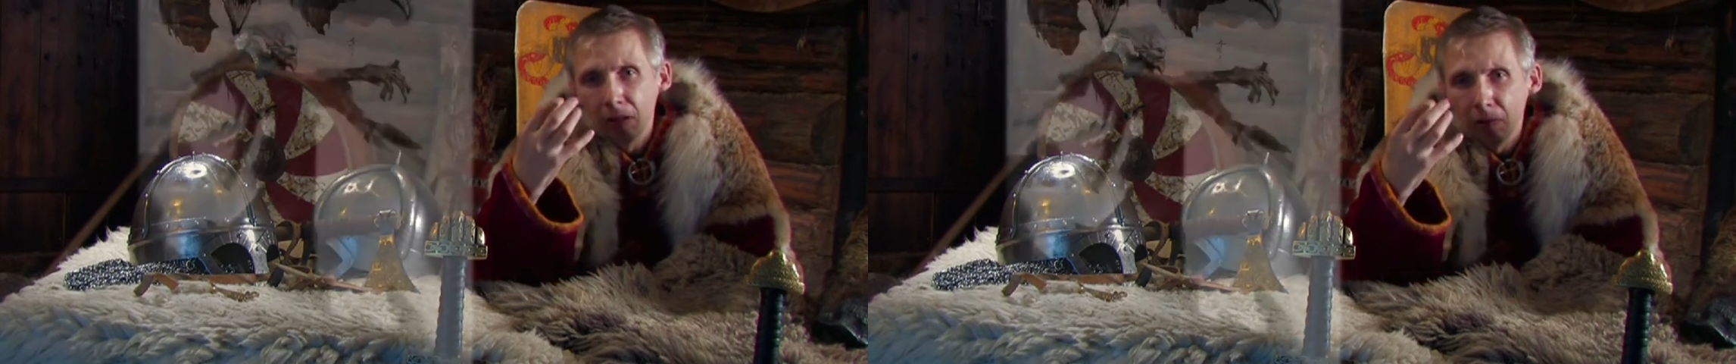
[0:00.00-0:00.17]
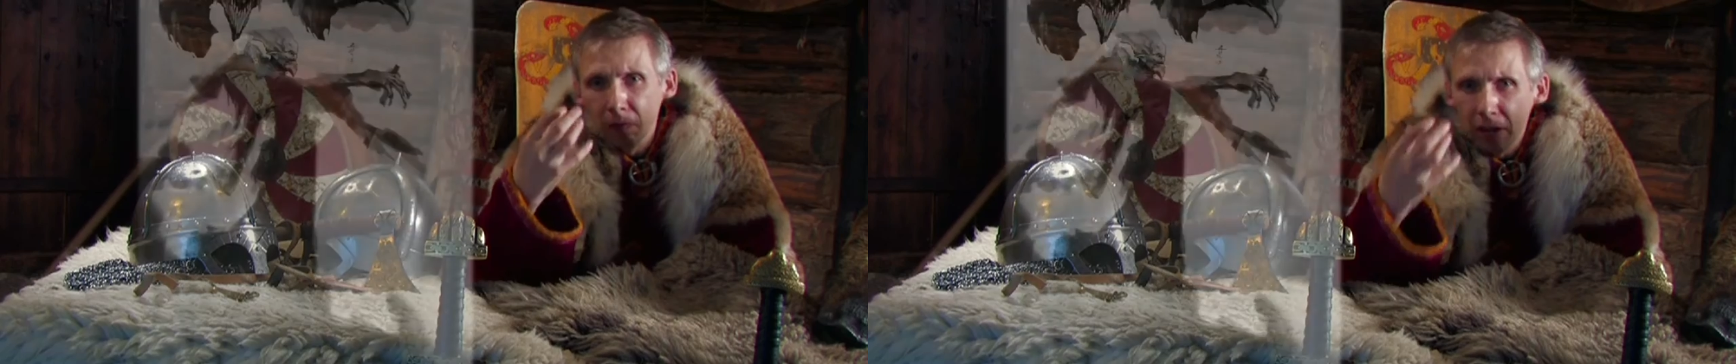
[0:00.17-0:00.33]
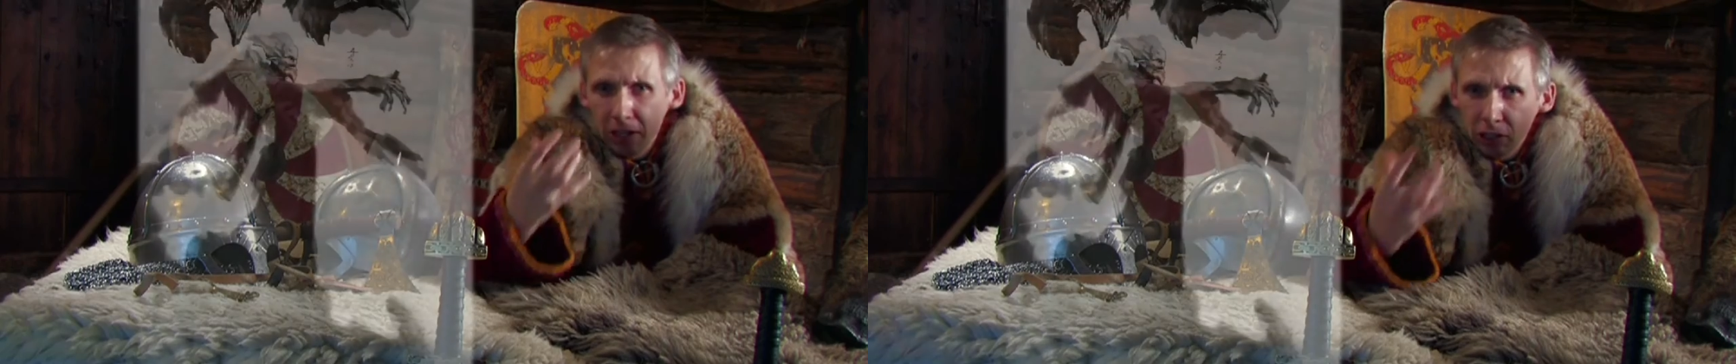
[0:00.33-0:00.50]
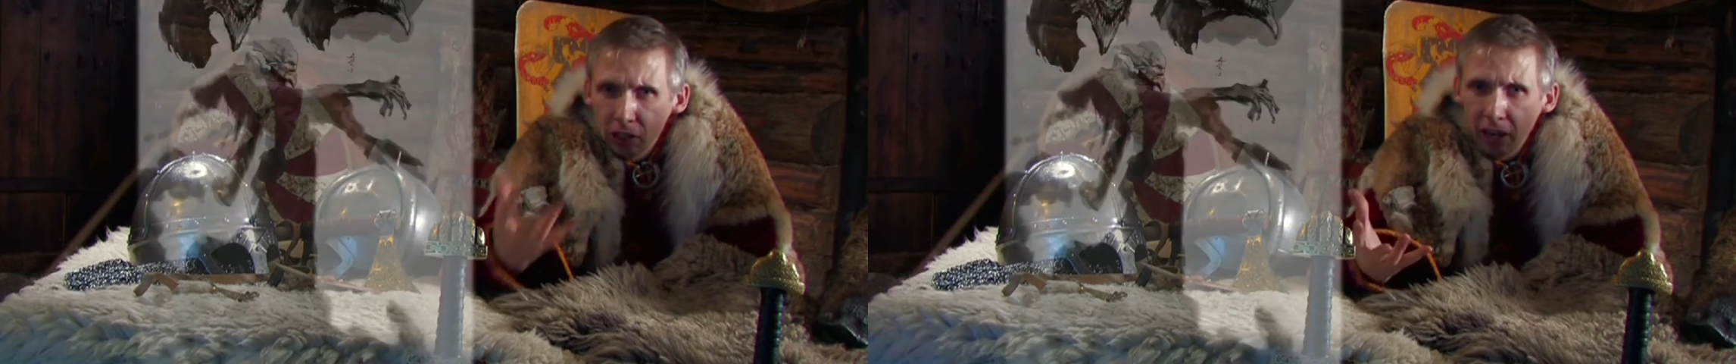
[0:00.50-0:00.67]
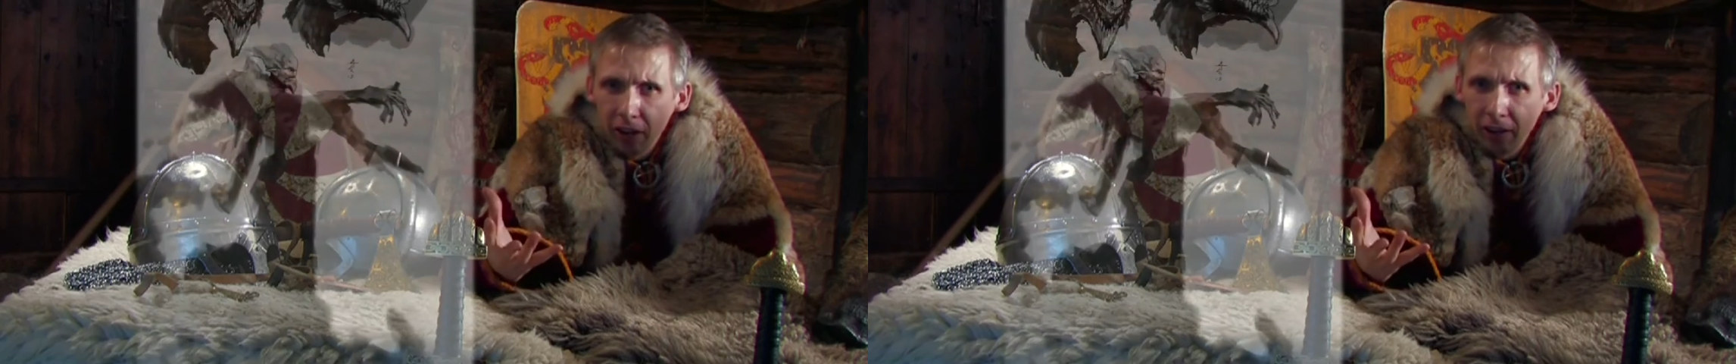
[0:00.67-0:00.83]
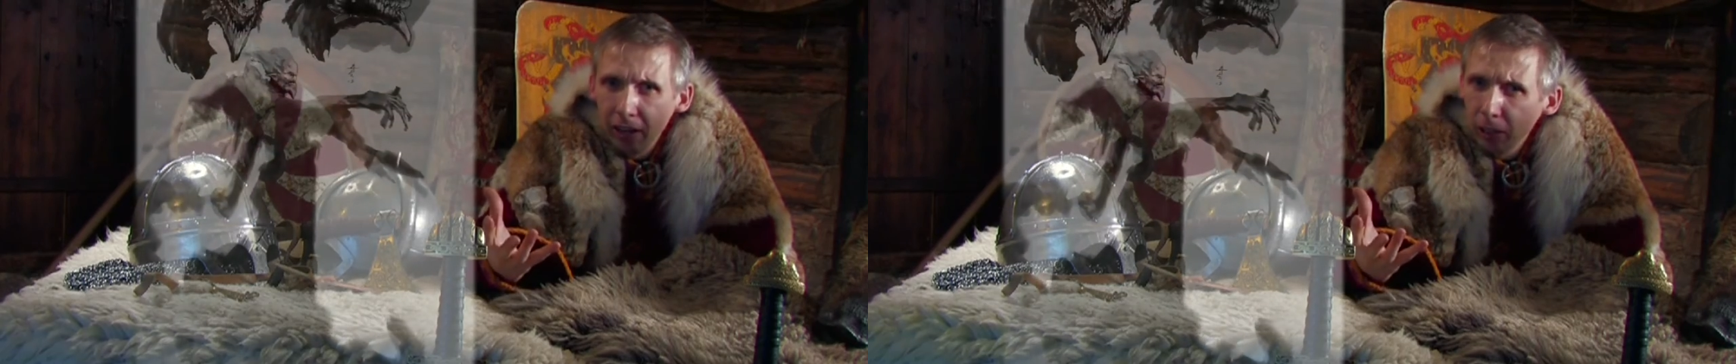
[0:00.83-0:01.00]
very
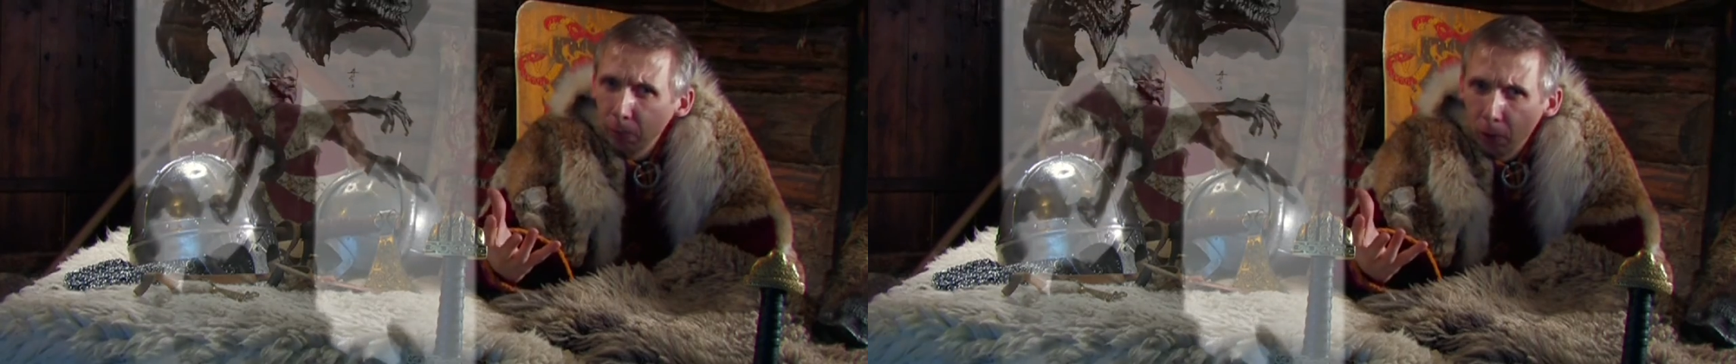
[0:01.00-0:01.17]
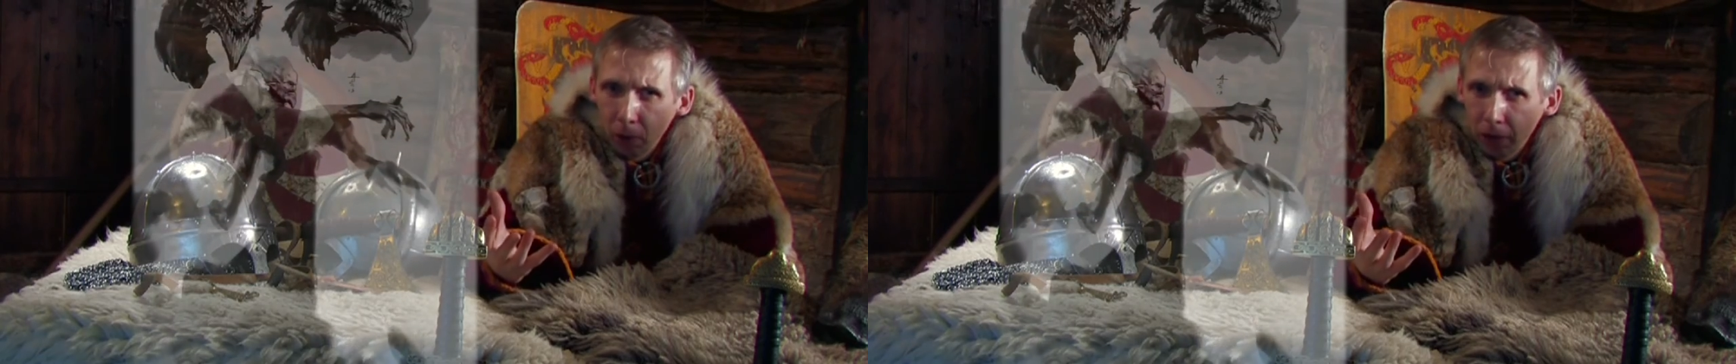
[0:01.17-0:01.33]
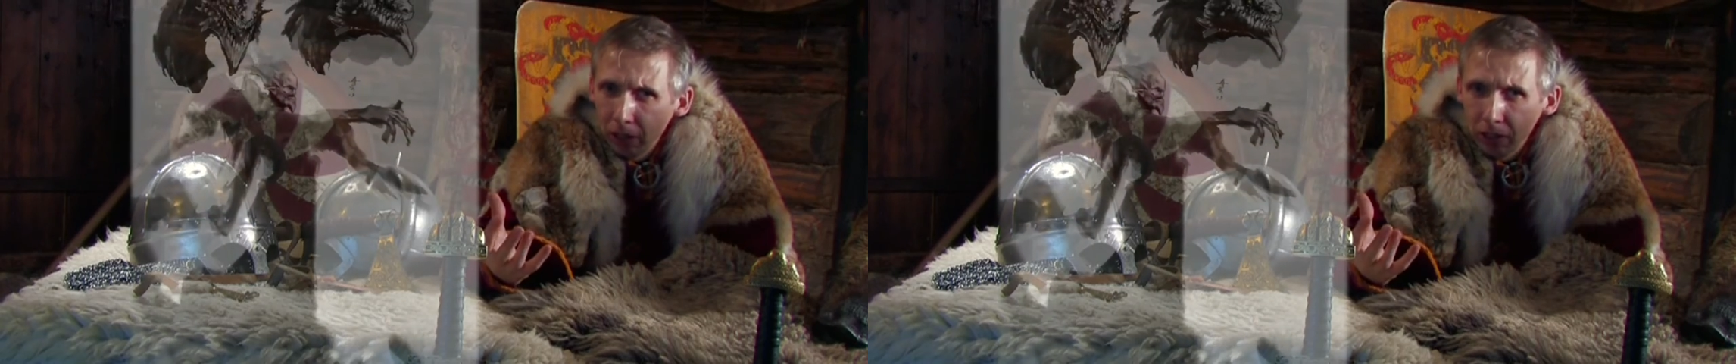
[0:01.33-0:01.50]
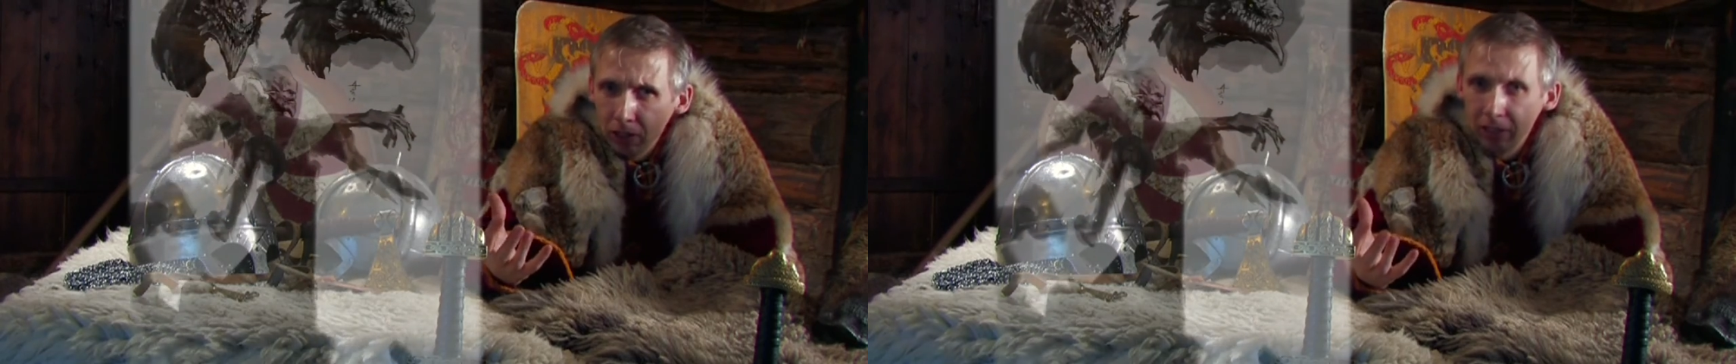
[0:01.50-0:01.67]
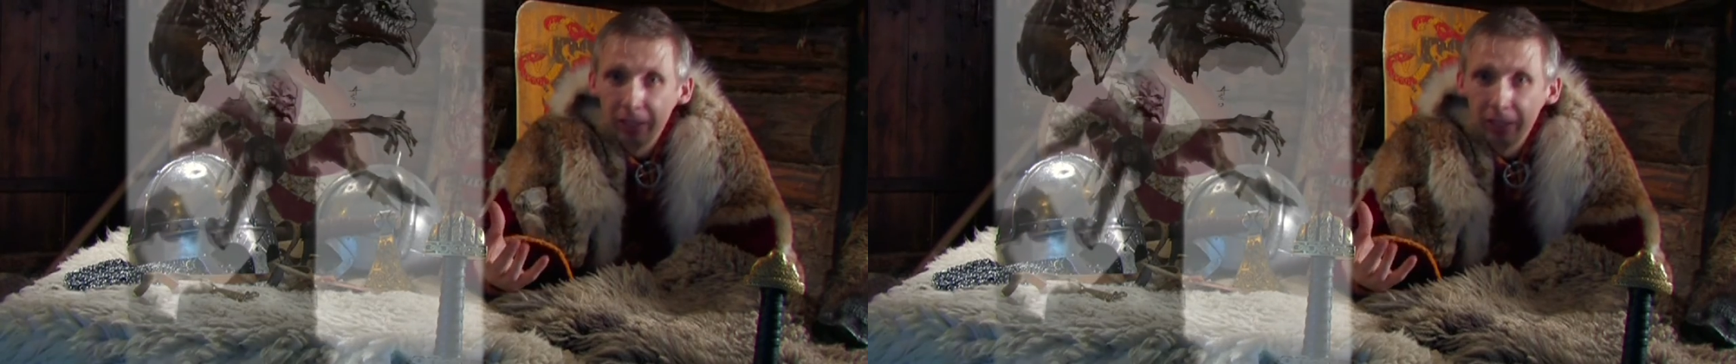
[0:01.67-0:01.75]
scary at points,